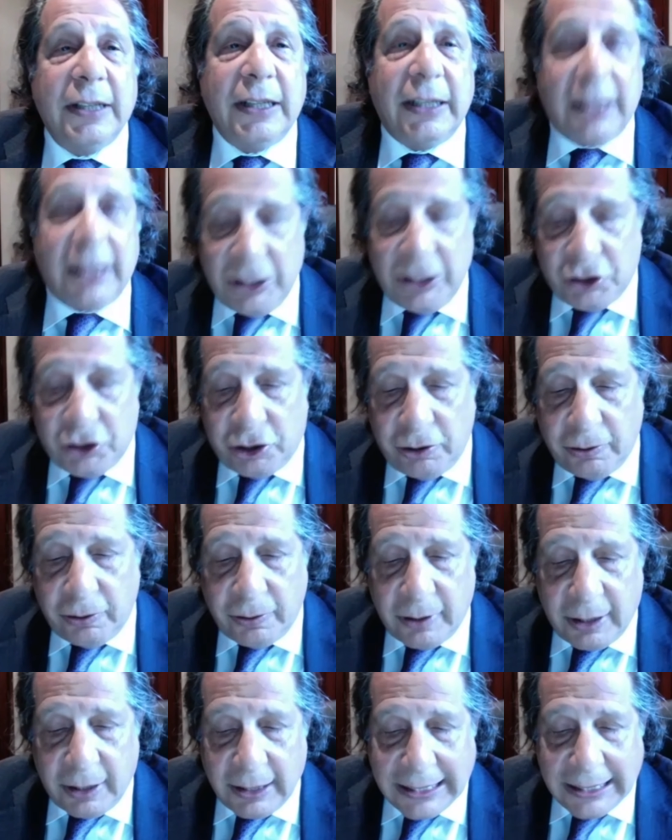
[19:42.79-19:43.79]
issued
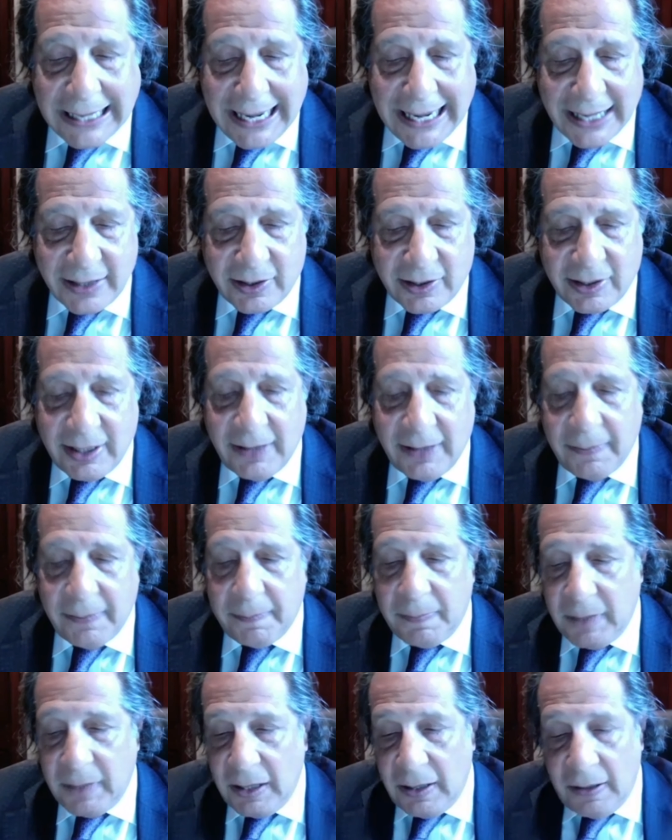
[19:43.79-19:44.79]
against him
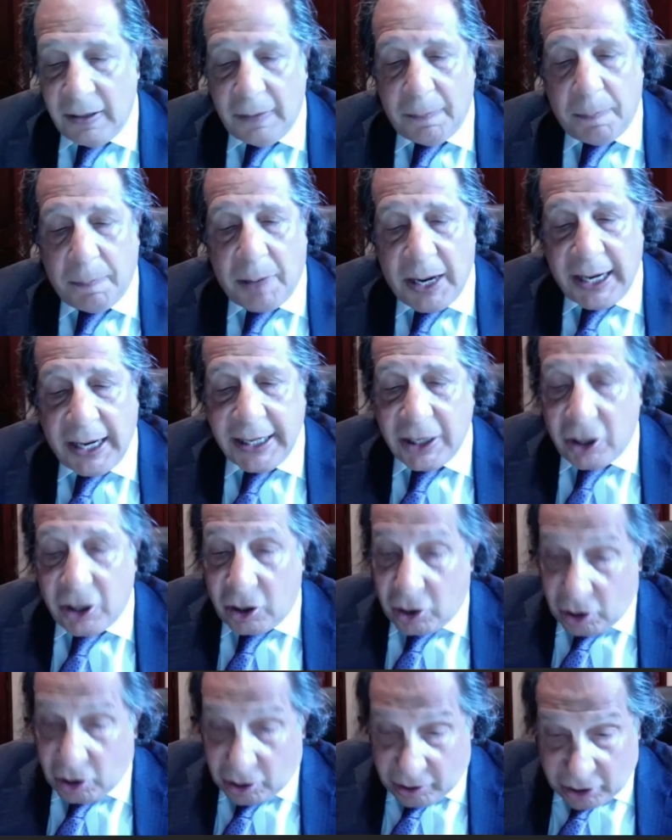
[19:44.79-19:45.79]
by
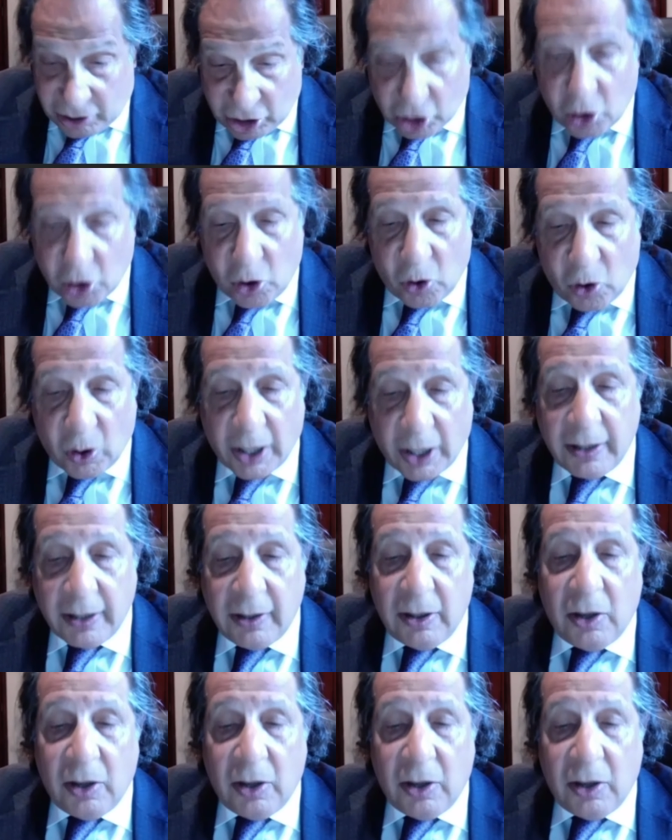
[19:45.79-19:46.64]
the court.